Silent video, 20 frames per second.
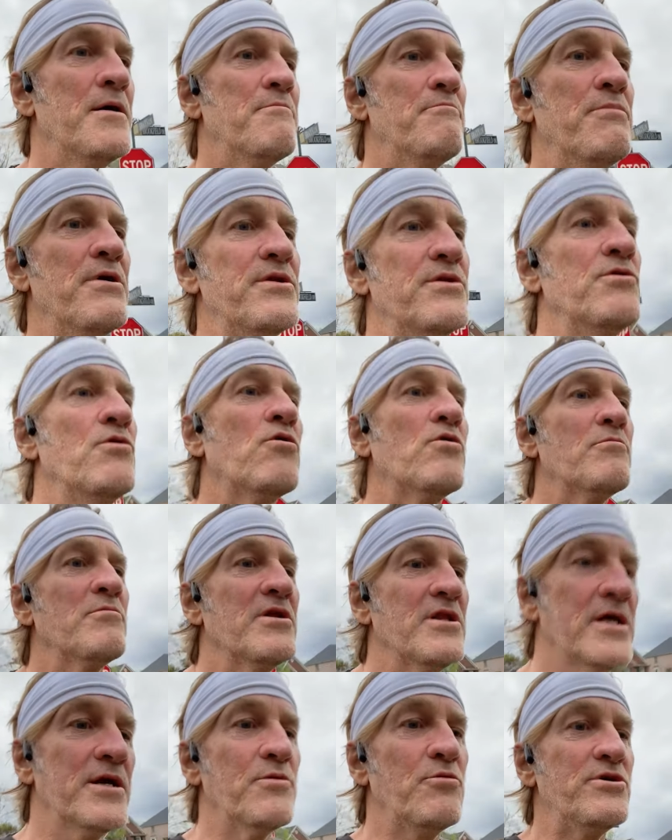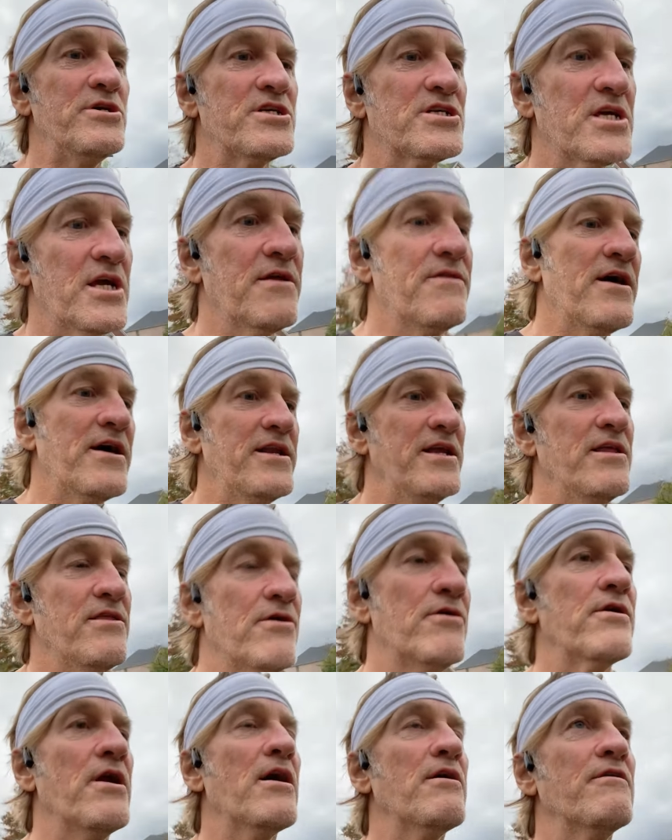But normally we say that
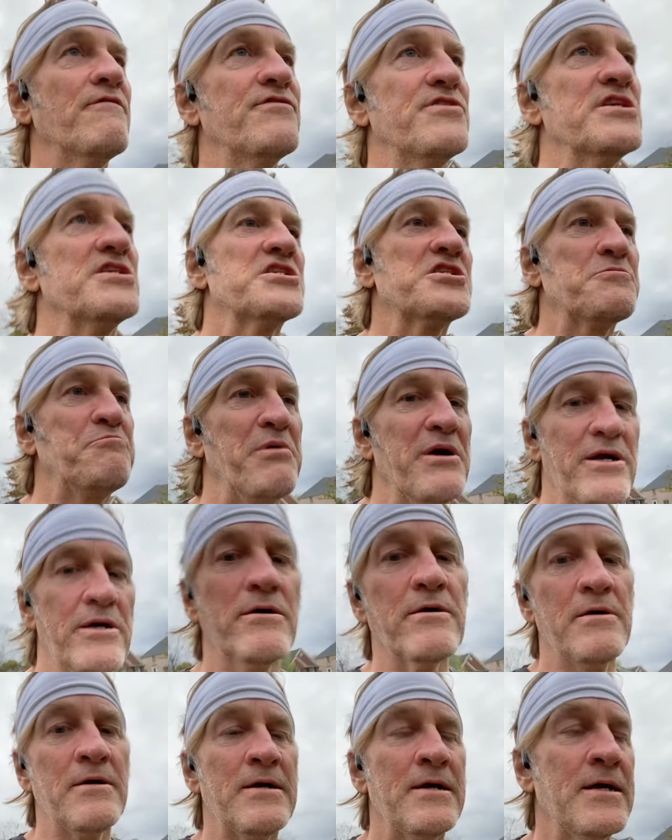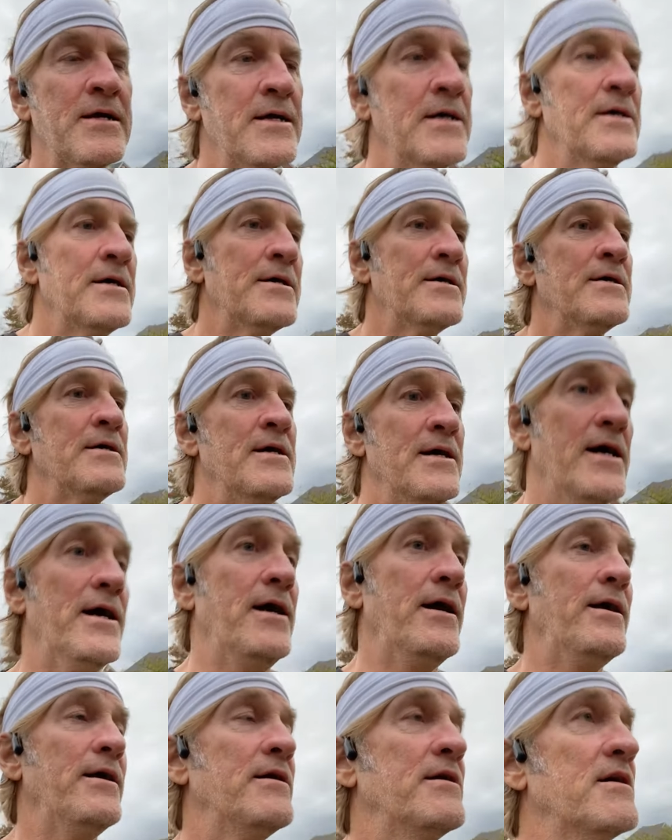either out of despair,
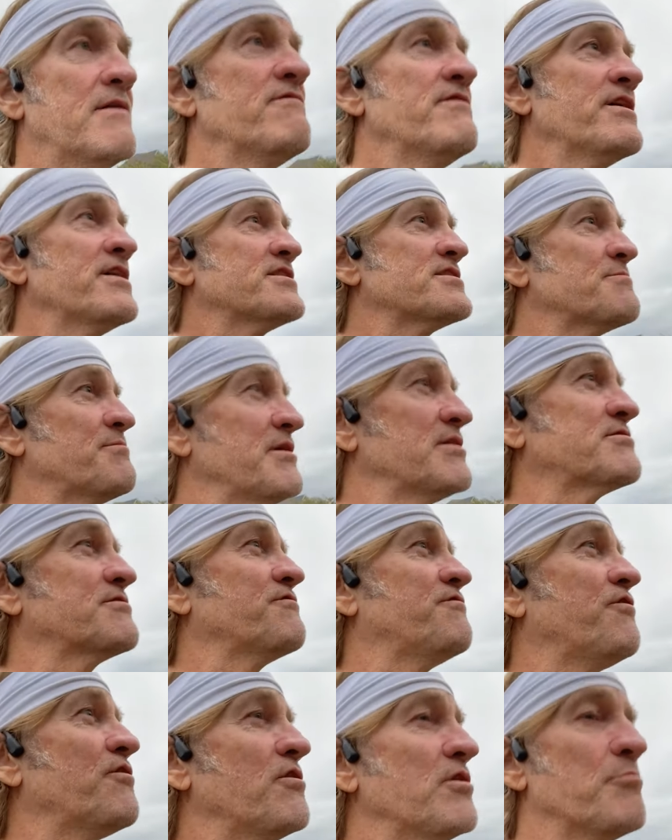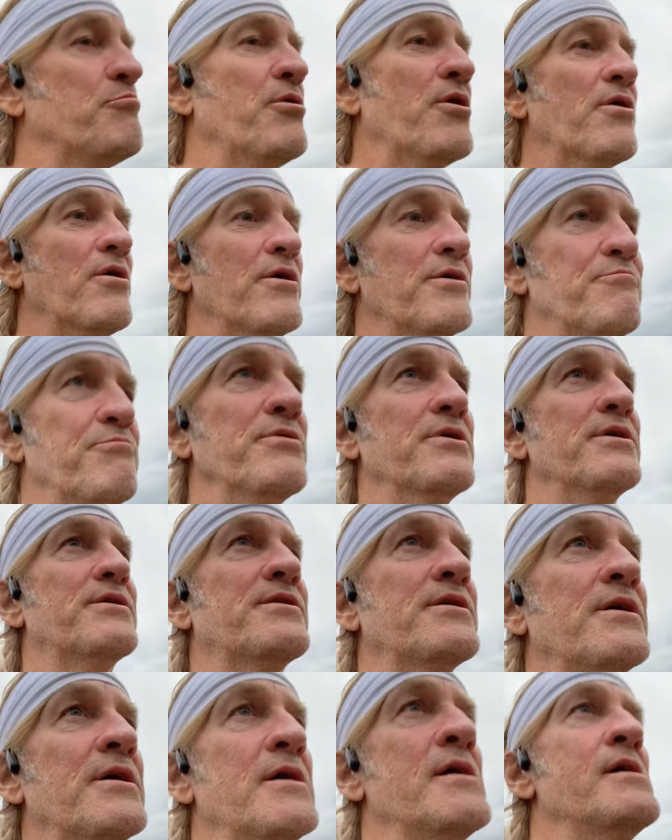hey, everything's about to fall apart, but
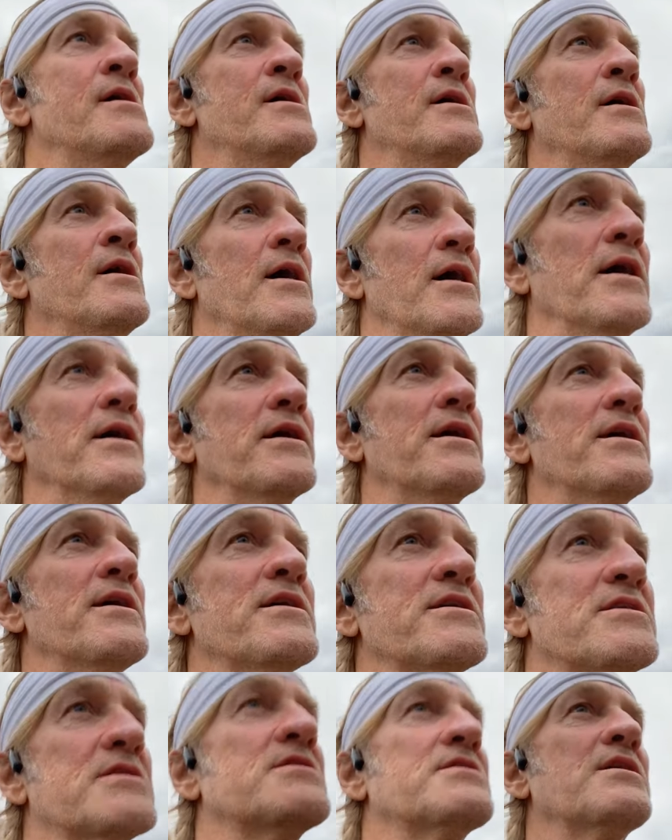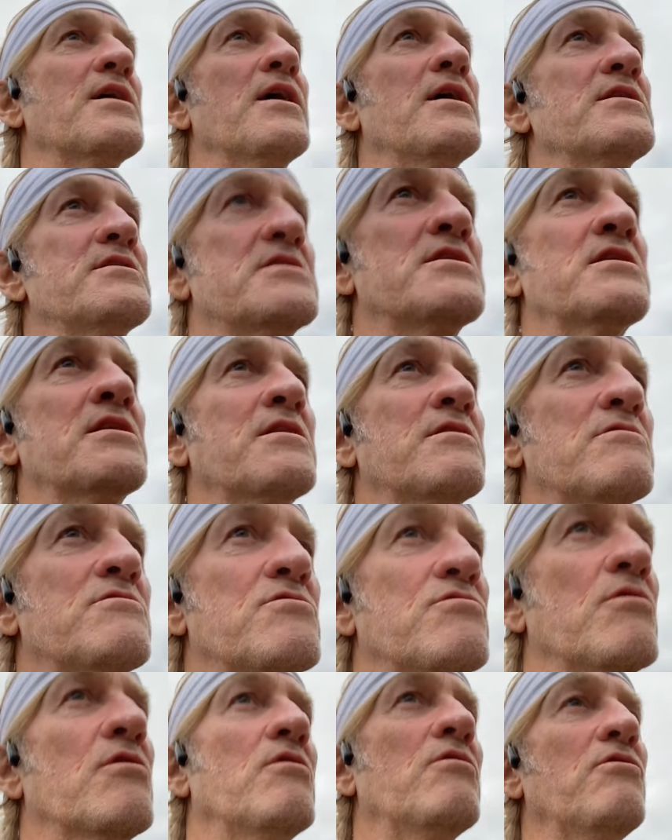I guess God's in
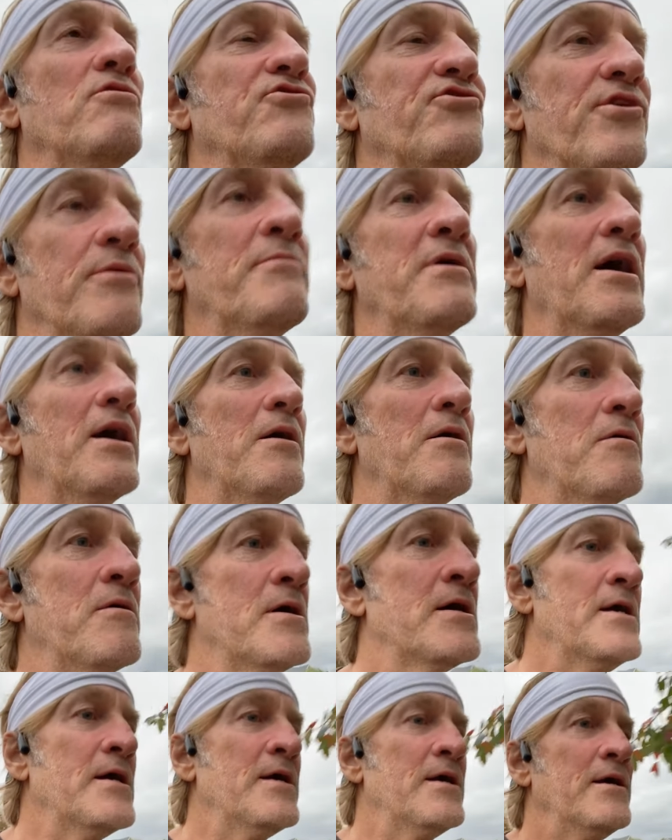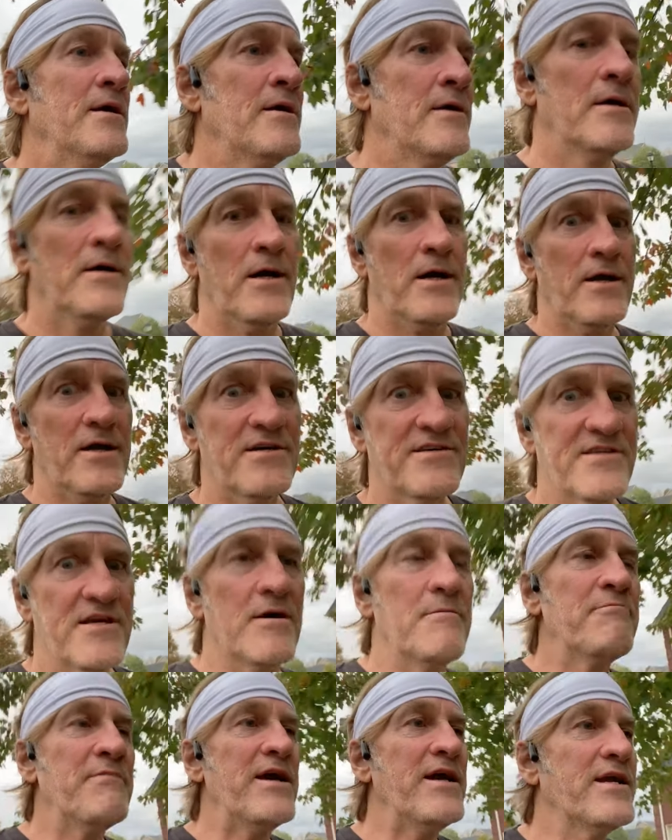control somehow. I guess I'll
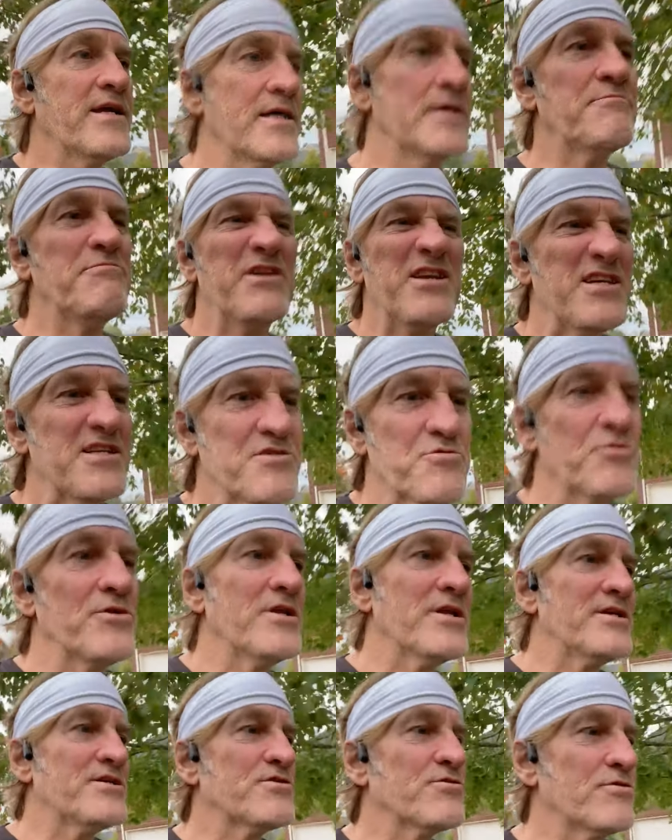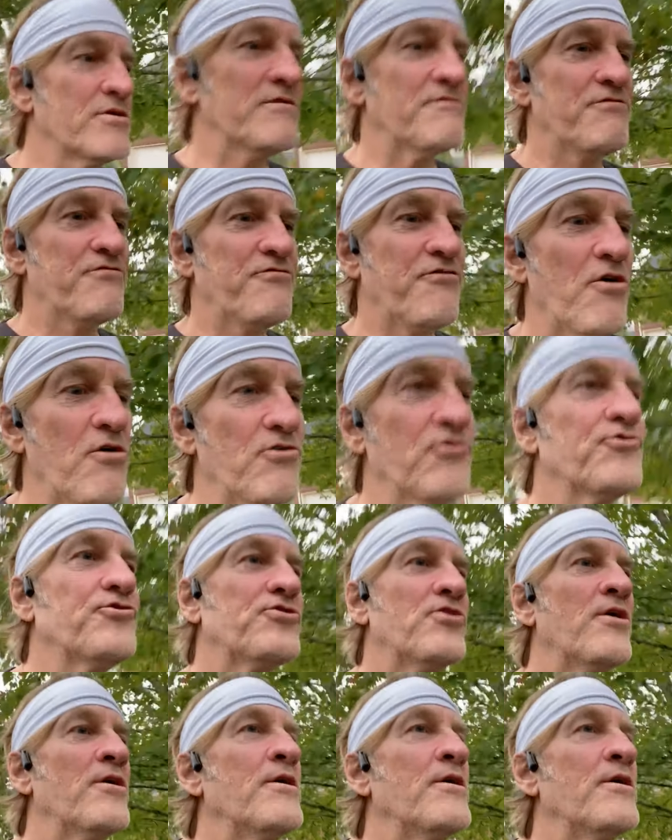make it. But it's really sort of false